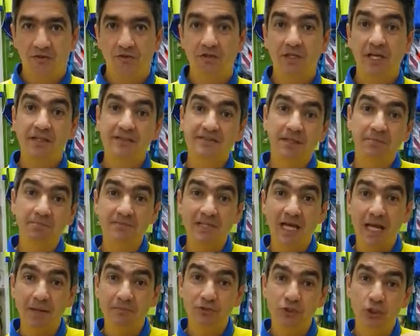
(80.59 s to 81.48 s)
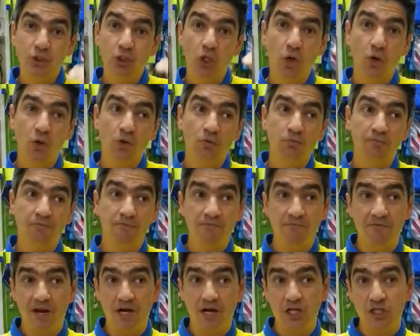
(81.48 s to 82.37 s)
Okay, sometimes you go
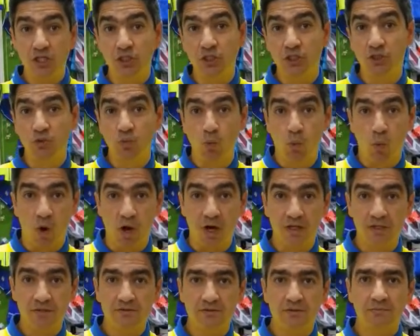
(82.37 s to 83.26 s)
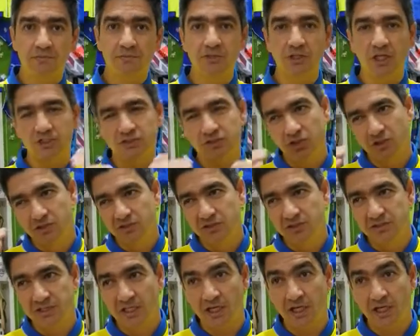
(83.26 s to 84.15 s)
very good in one, not so
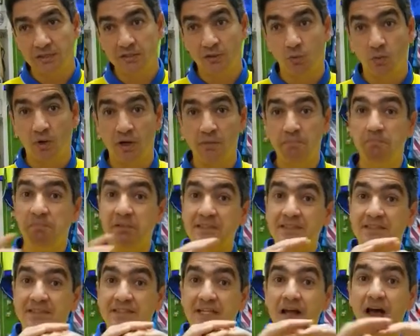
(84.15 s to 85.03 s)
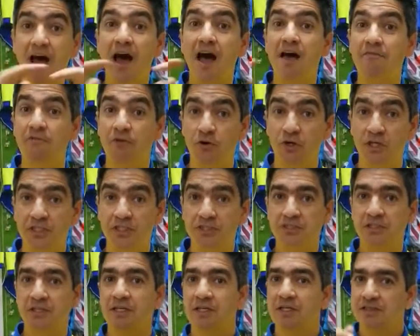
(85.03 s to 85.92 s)
good in another one, but it's the
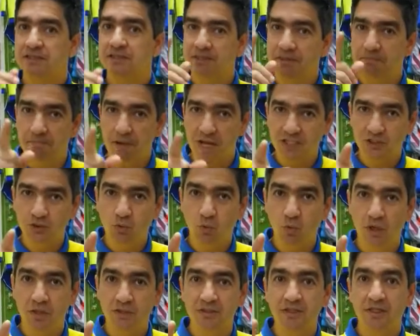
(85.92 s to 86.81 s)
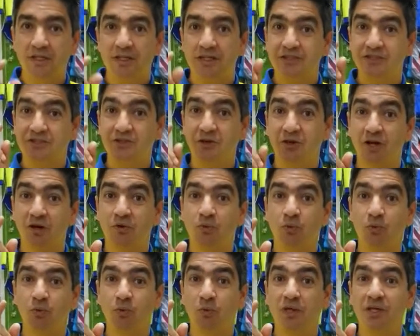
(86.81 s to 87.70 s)
average. The best one is
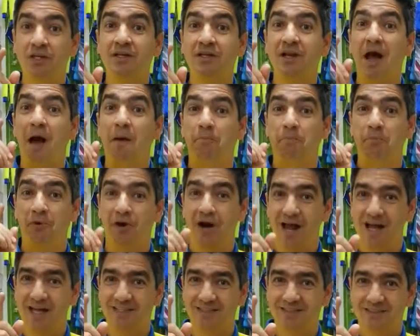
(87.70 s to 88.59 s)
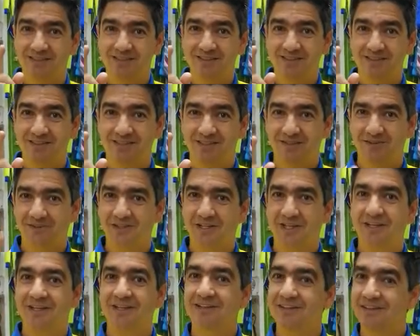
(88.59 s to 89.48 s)
gonna win a prize.
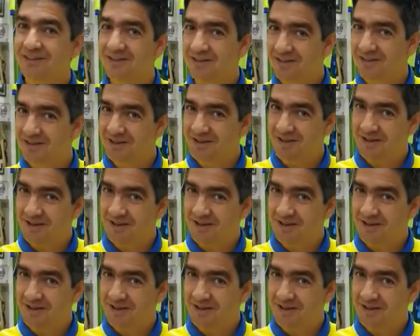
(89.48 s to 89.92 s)
Okay.